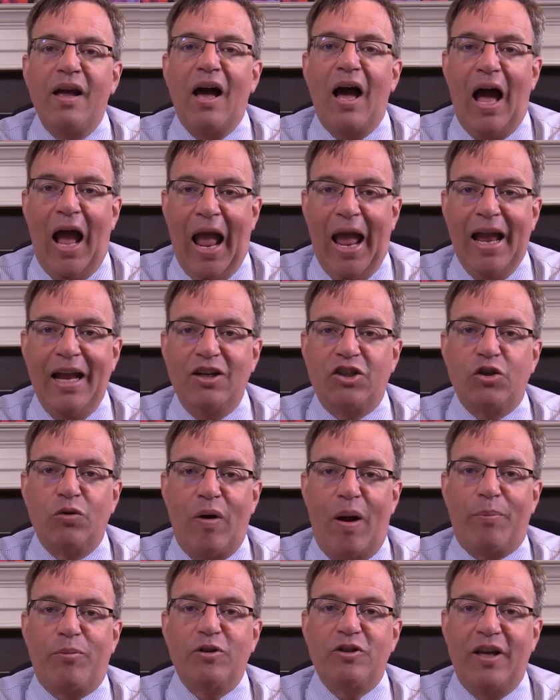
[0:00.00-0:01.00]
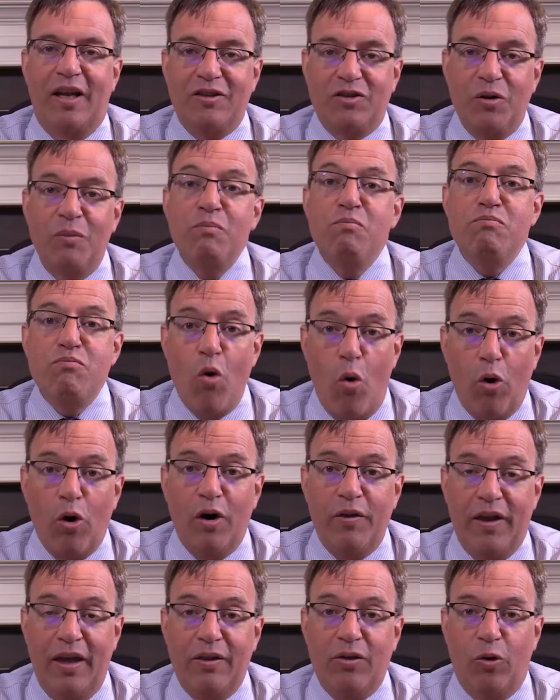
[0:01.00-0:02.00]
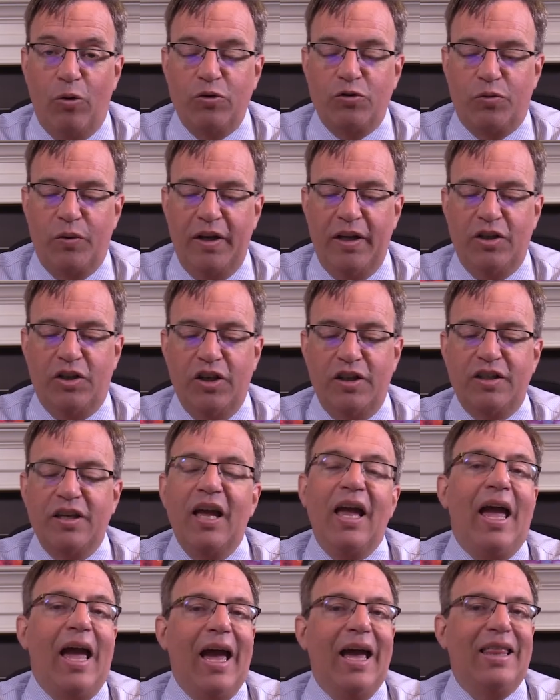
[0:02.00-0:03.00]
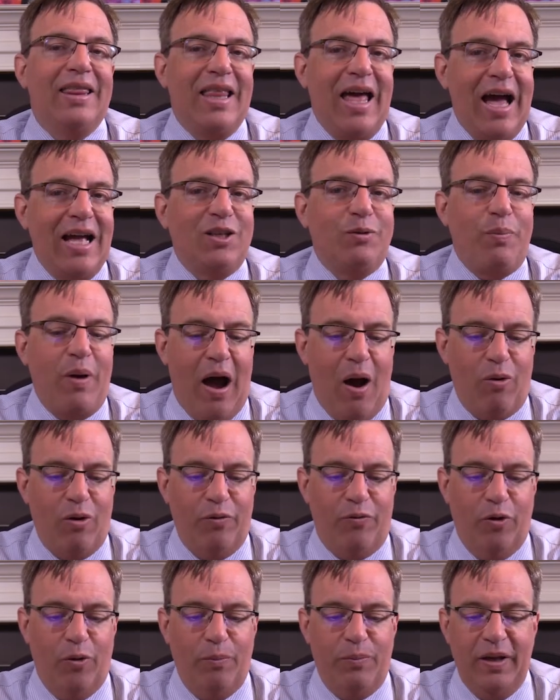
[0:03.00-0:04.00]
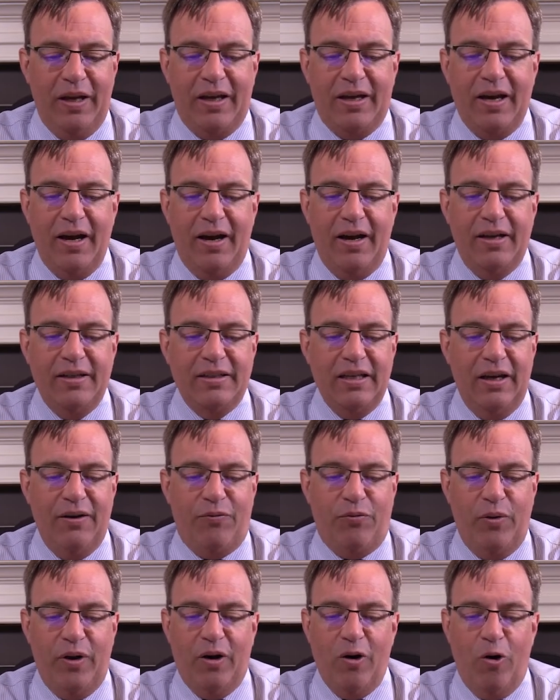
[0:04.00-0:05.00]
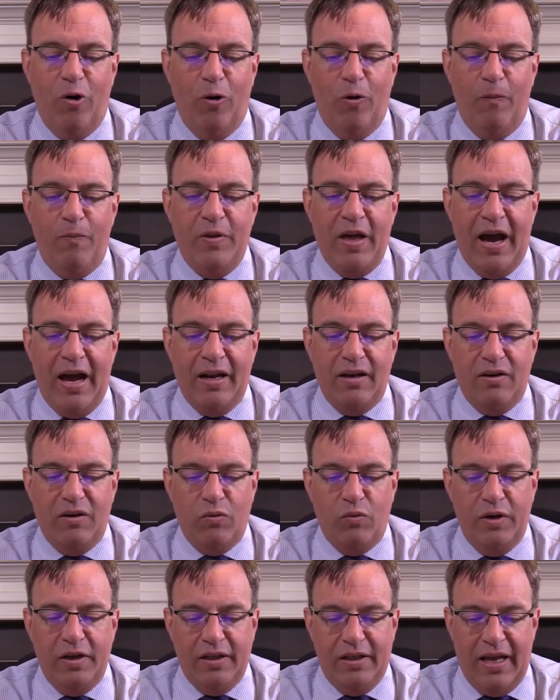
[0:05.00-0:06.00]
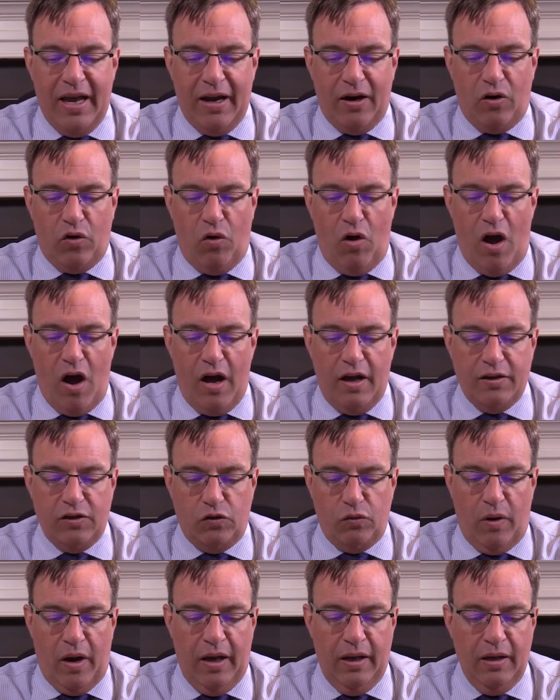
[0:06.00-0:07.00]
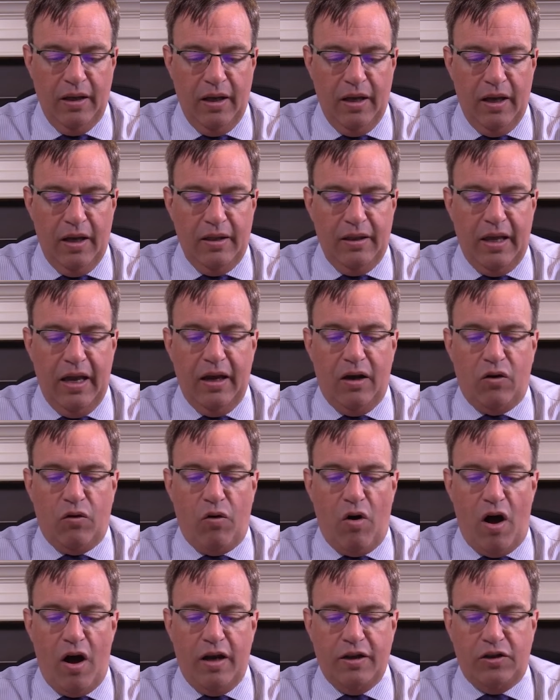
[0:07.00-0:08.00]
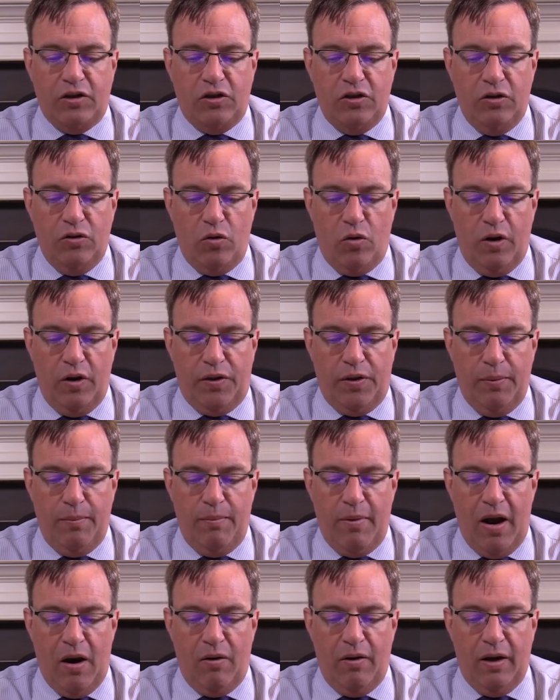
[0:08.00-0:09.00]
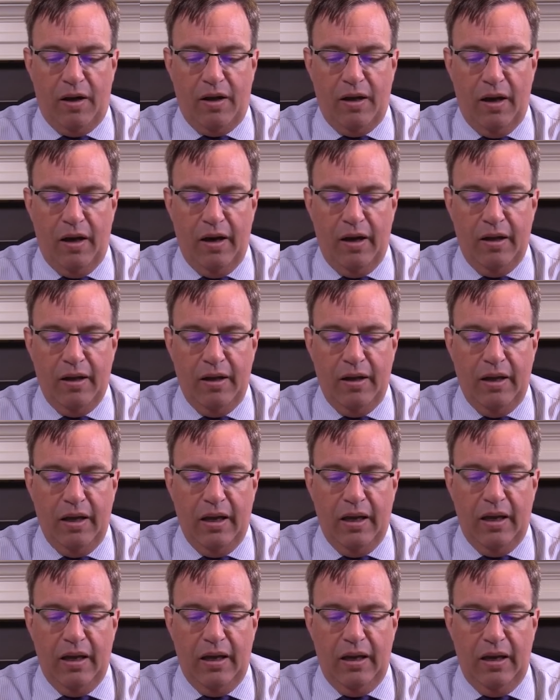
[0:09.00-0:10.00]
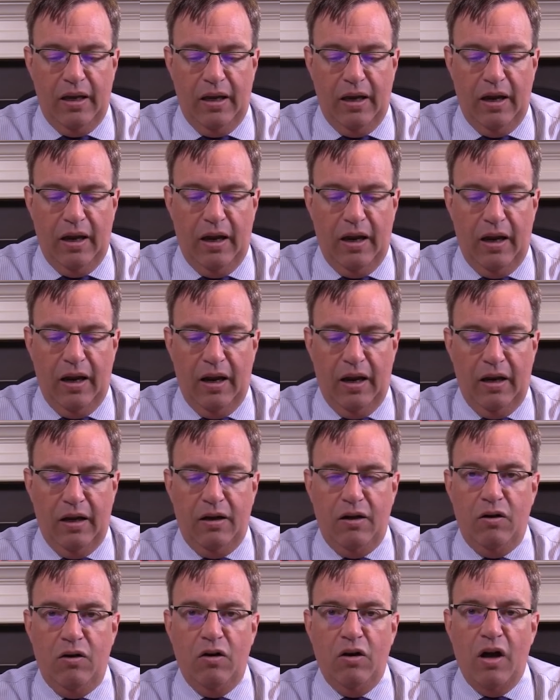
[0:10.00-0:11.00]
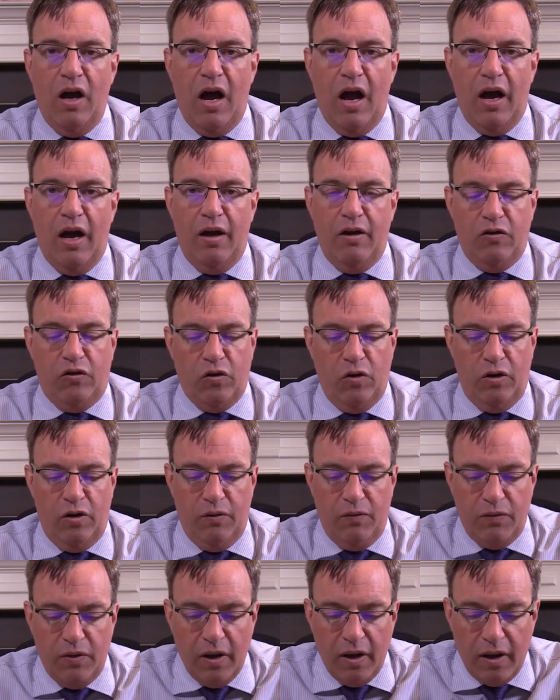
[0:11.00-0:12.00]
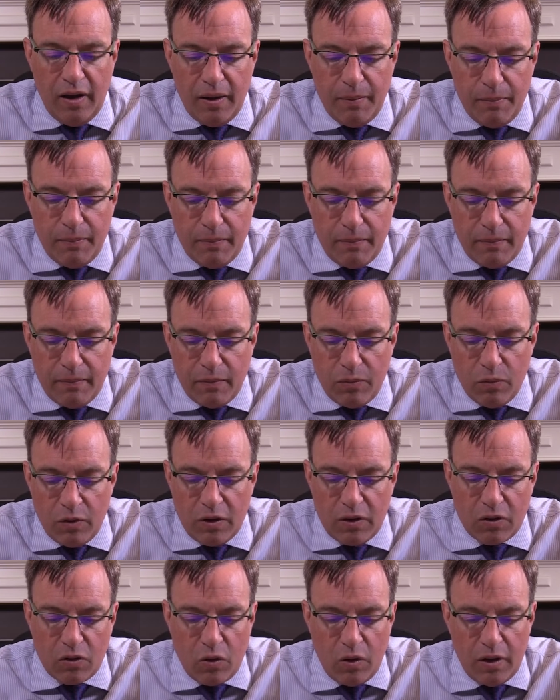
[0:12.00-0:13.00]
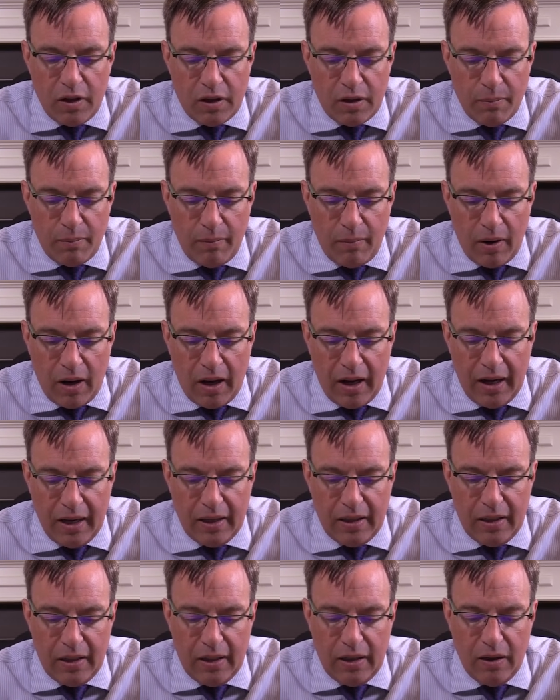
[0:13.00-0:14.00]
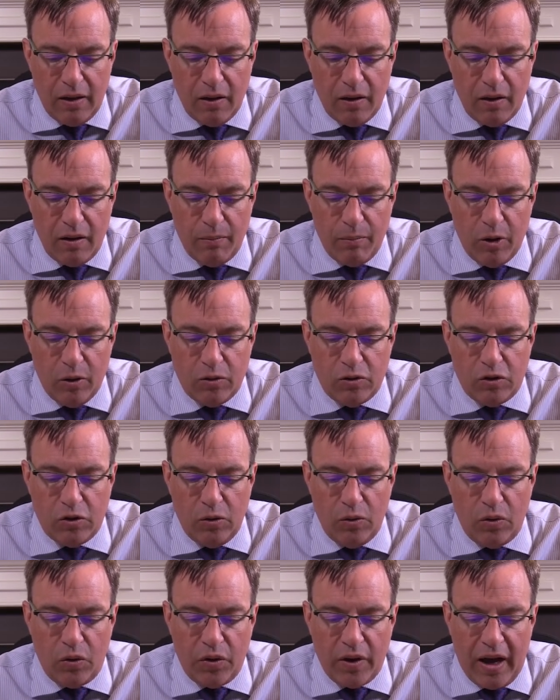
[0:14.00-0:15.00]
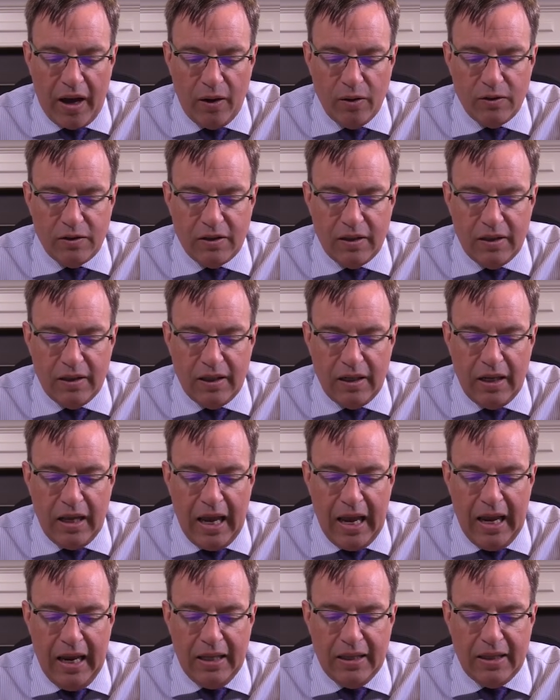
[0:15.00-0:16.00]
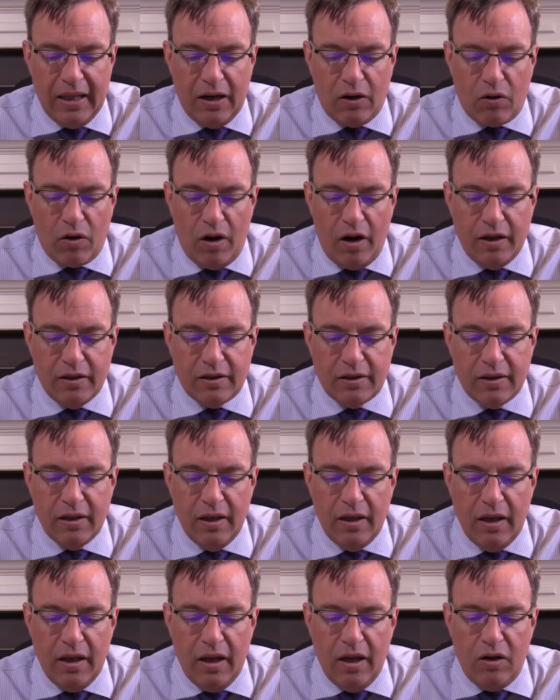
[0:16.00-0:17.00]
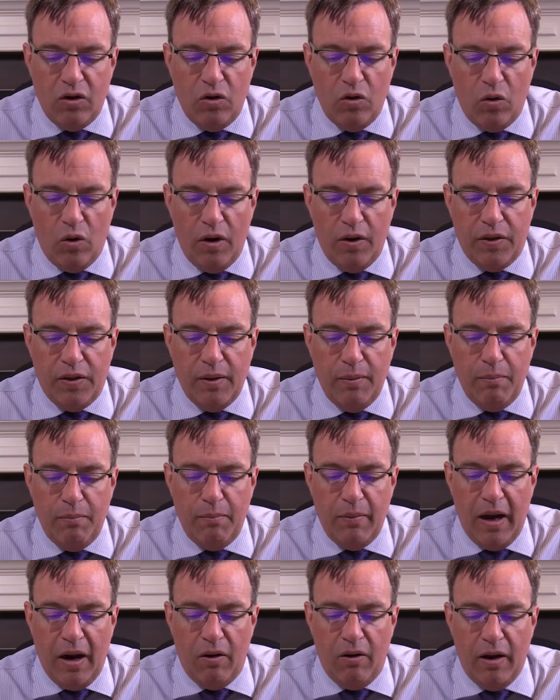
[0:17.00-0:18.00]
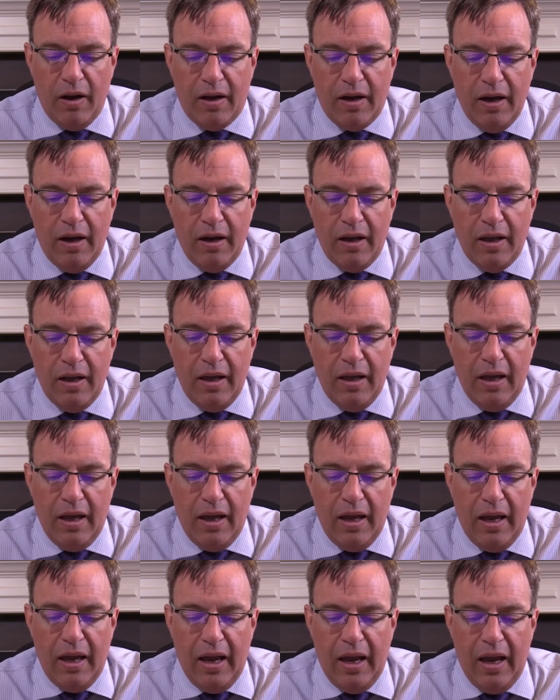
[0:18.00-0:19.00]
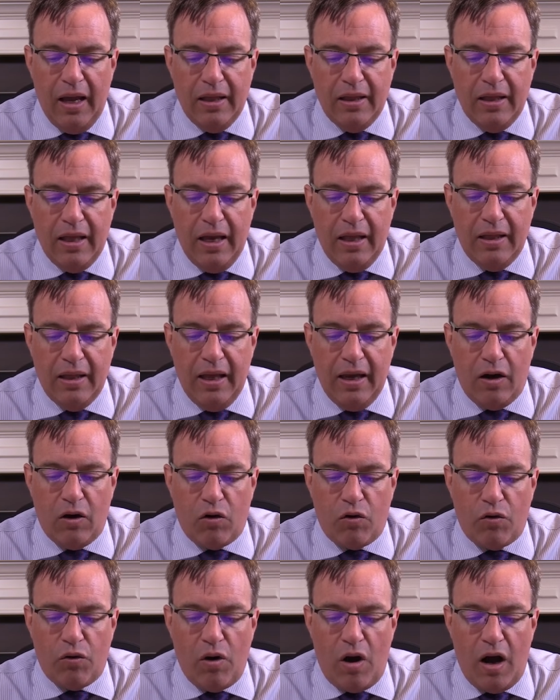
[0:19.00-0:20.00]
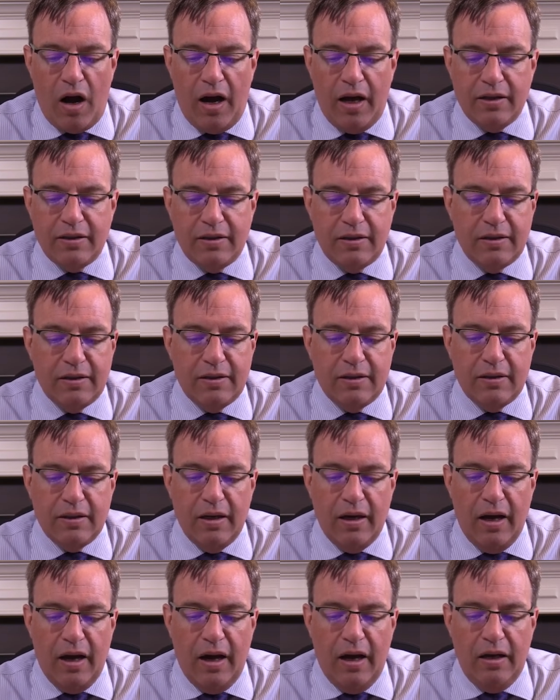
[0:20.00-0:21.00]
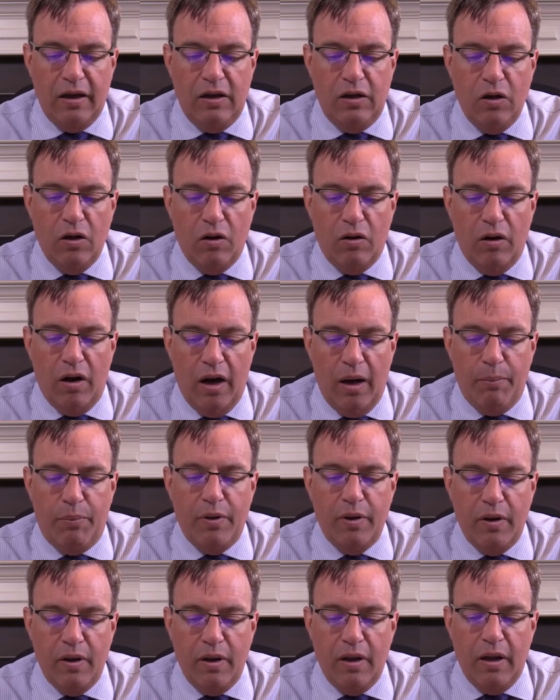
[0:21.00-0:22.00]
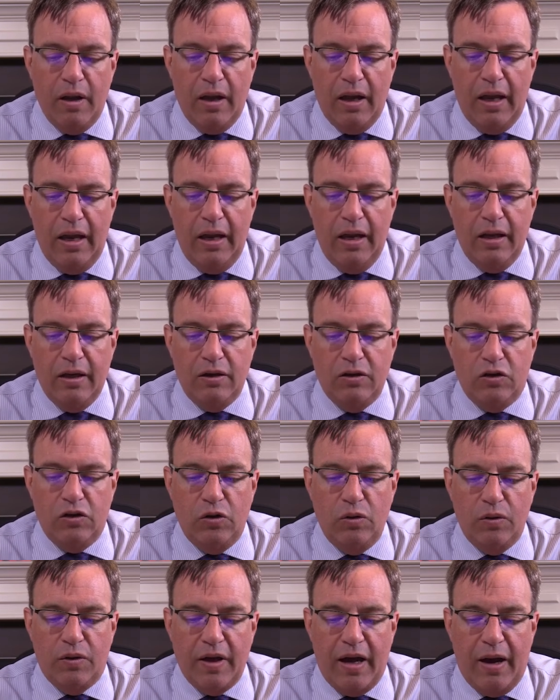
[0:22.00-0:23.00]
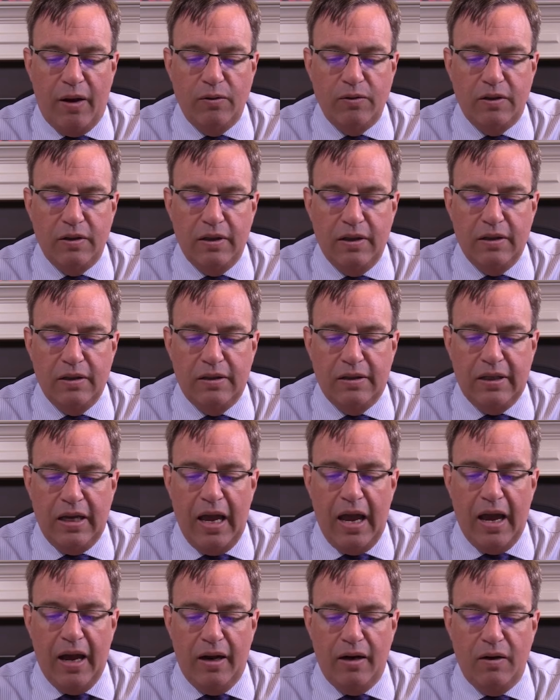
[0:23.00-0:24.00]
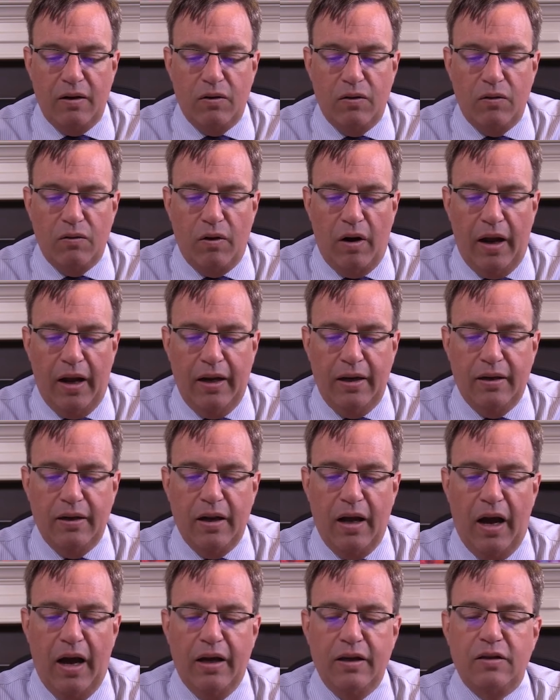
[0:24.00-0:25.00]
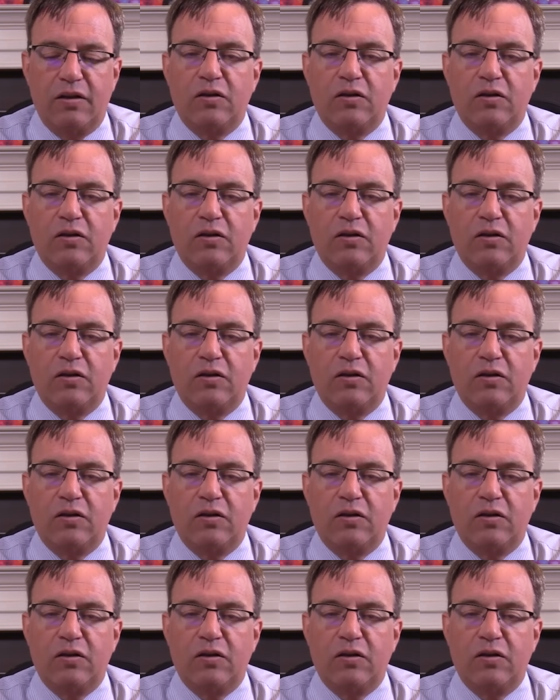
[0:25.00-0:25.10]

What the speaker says: Asia represents more than those regions. And that's powerful because if we go when did that cross, right? They crossed North America in sort of according to mine here, about 2008, they crossed North America. And then they cross Europe in 2010, right?